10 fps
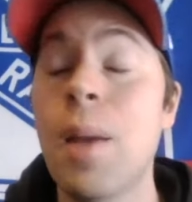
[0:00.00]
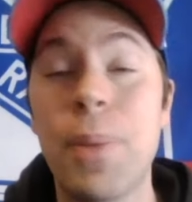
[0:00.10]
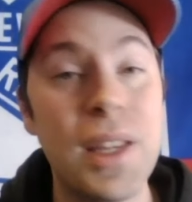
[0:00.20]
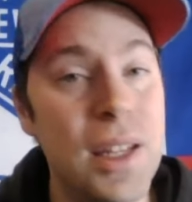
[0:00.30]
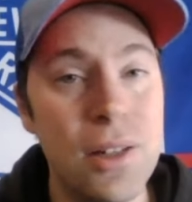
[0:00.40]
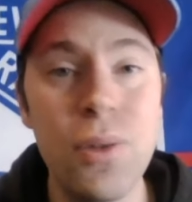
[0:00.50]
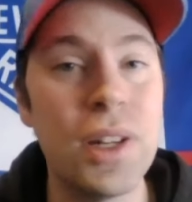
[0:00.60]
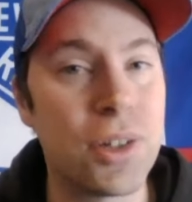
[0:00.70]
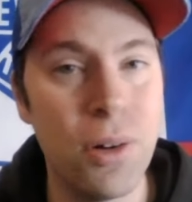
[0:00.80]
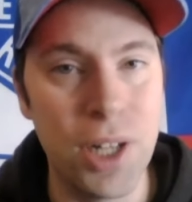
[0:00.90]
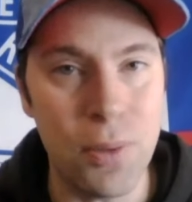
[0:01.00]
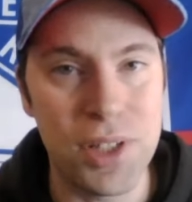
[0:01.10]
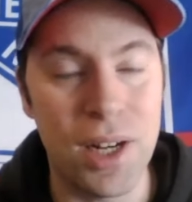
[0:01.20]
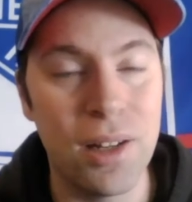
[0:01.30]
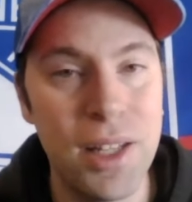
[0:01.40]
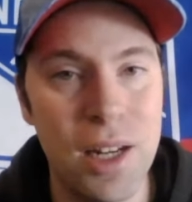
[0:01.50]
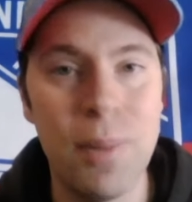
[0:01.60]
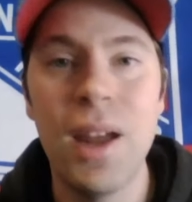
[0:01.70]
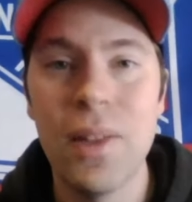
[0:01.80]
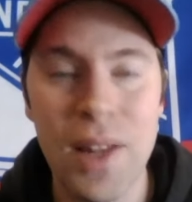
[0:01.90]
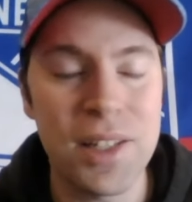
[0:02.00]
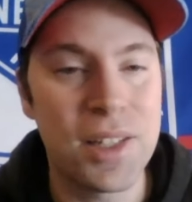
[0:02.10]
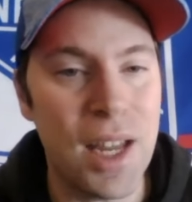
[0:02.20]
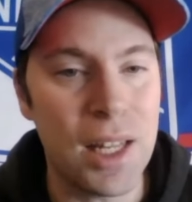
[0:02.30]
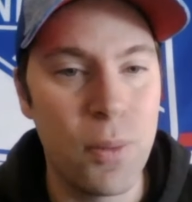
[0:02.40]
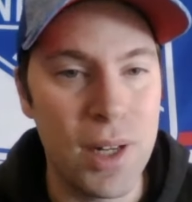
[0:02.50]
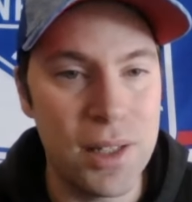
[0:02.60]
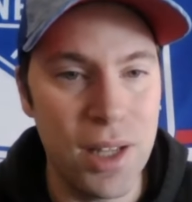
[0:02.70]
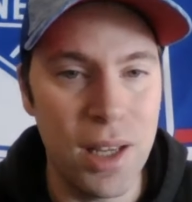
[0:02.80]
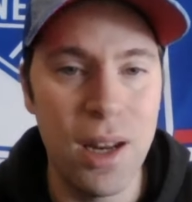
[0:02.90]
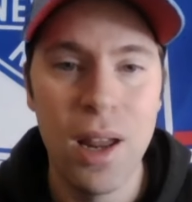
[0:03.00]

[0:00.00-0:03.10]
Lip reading: but he knew that Trocheck was going to lead him. That's exactly what he did.